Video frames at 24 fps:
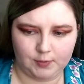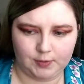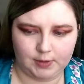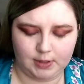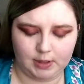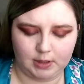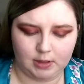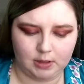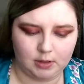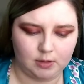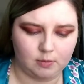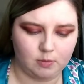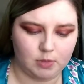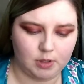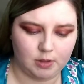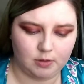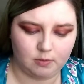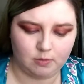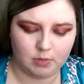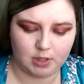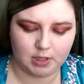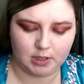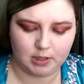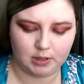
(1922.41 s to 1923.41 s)
thinking about
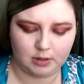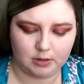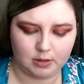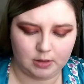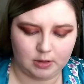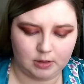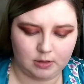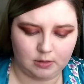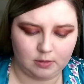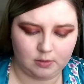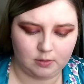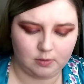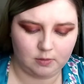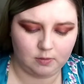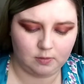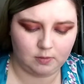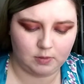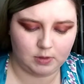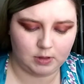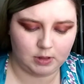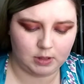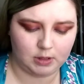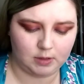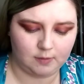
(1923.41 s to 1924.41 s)
buying that when
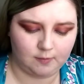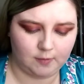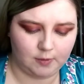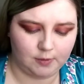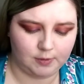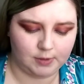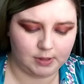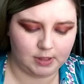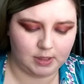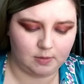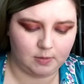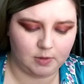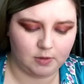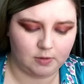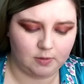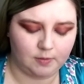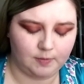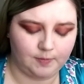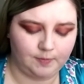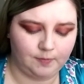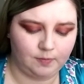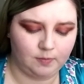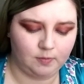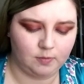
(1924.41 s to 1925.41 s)
it first came out,
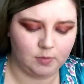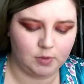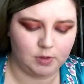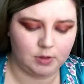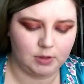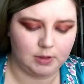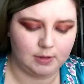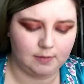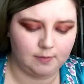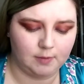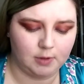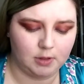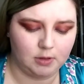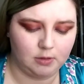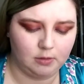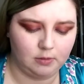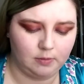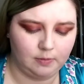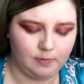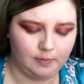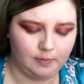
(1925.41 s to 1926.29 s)
but I never did.